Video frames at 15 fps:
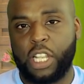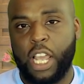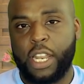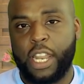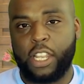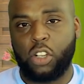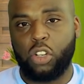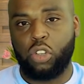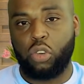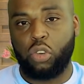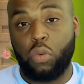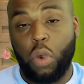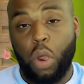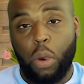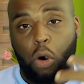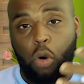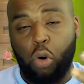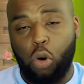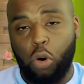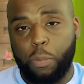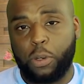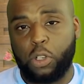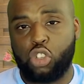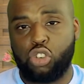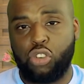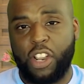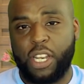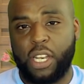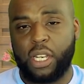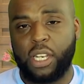They can do corporate
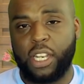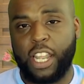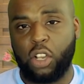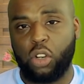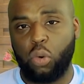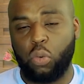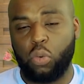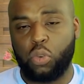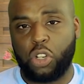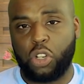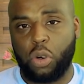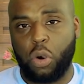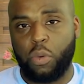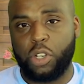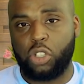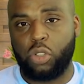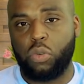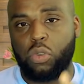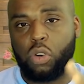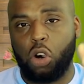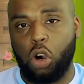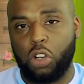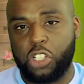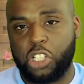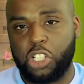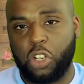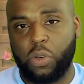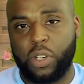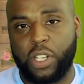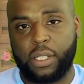training. They can also go and do
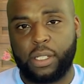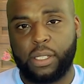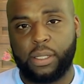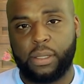consulting.